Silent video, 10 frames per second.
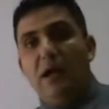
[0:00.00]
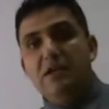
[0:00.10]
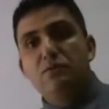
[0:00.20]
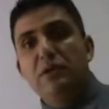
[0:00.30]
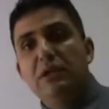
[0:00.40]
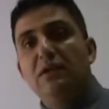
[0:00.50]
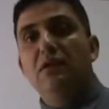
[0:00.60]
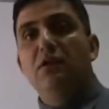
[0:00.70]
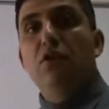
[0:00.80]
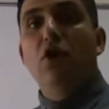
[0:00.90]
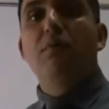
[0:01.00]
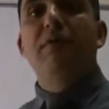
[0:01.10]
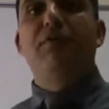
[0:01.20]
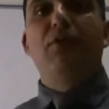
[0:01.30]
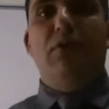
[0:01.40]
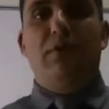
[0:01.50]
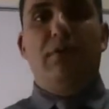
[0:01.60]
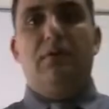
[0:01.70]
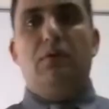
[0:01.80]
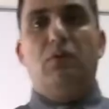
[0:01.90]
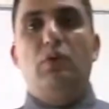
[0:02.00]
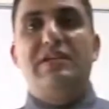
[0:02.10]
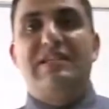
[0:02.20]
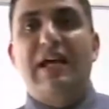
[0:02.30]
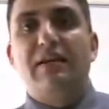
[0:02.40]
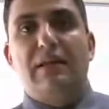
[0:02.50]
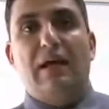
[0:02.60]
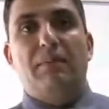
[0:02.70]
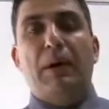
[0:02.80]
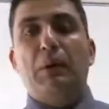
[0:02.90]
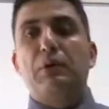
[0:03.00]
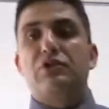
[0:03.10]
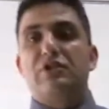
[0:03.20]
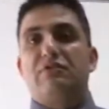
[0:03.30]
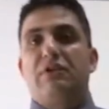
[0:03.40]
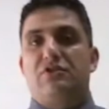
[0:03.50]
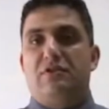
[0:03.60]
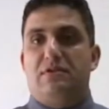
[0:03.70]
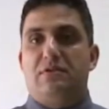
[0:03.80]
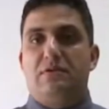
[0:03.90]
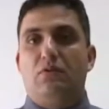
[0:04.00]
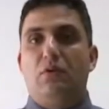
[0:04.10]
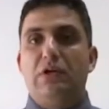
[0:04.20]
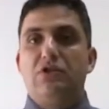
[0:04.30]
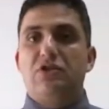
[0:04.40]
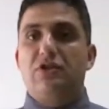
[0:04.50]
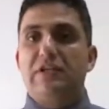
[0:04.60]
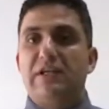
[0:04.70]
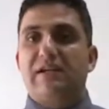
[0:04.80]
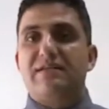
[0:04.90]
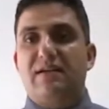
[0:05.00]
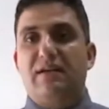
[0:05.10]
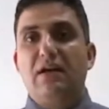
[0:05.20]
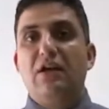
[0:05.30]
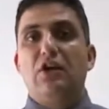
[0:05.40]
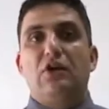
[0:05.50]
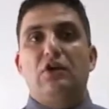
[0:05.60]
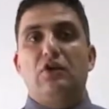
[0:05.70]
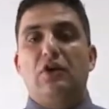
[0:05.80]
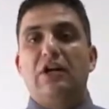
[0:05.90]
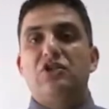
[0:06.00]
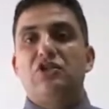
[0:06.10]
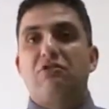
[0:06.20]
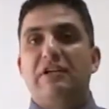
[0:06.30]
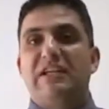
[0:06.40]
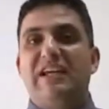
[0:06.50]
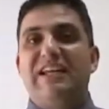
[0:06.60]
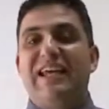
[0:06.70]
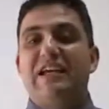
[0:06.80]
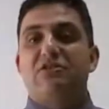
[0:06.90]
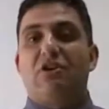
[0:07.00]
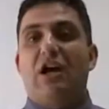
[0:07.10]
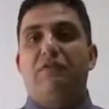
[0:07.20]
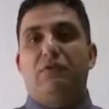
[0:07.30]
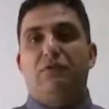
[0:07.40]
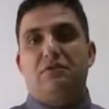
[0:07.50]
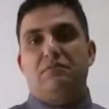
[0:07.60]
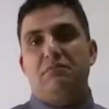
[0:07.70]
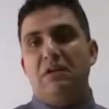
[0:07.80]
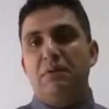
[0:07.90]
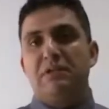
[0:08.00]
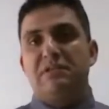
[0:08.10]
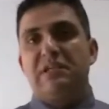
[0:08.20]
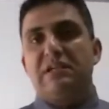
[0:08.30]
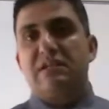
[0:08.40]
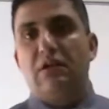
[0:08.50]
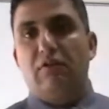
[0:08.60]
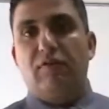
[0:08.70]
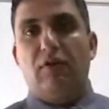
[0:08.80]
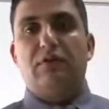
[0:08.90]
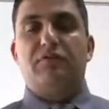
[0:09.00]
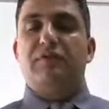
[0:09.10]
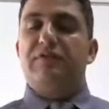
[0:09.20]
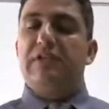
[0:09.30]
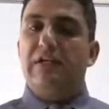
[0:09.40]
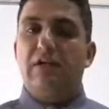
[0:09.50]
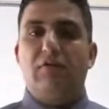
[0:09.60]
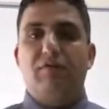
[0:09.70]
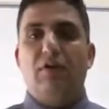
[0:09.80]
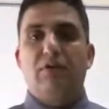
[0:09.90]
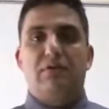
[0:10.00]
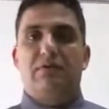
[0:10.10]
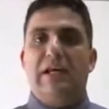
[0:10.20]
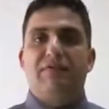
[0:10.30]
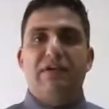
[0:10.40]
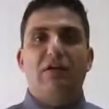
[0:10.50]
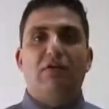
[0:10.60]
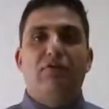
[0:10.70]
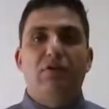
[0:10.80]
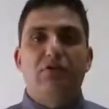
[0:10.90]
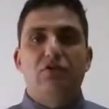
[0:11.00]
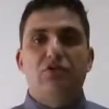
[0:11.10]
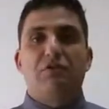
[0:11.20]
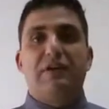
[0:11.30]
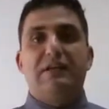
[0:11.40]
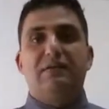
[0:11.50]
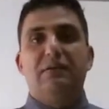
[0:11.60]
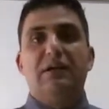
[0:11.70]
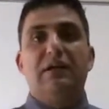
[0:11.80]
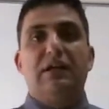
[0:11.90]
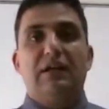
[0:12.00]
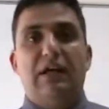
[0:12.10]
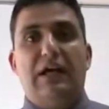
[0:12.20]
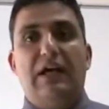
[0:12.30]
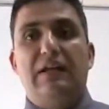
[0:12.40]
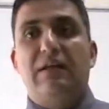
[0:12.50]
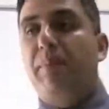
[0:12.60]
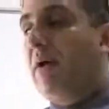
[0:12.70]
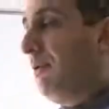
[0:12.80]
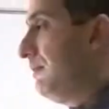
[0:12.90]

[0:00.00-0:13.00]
As we know before, we studied that power generations. When you generate electricity, you don't generate it in an extra high voltage. Maybe 6 kilovolt, 15 kilovolt, 11 kilovolt, you generate the power.